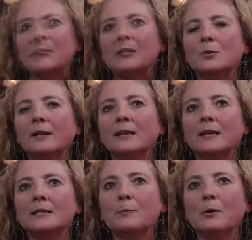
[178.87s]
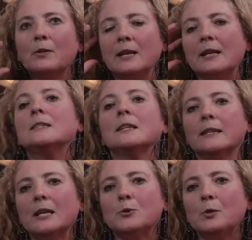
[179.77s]
So I think it's both an
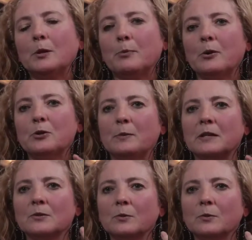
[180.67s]
intellectual approach, but it's